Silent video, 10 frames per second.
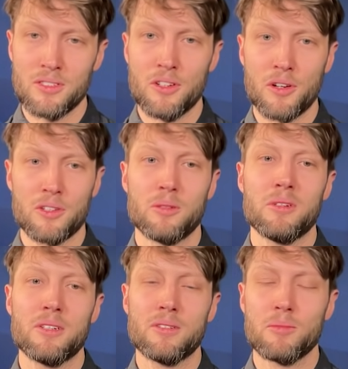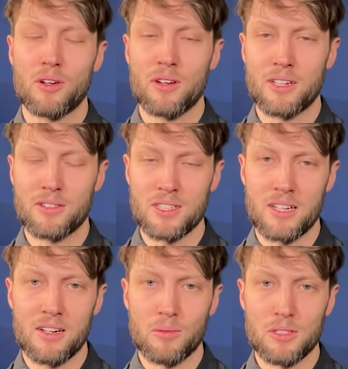the document, my colleague
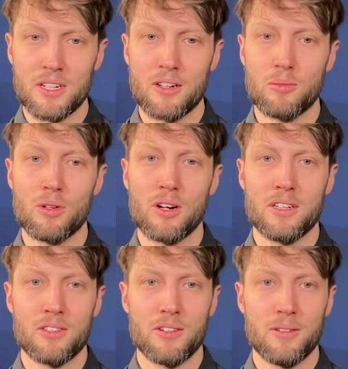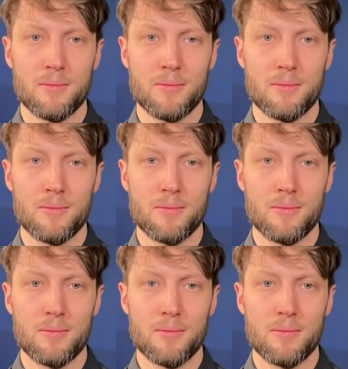Christelle will tell you more later on.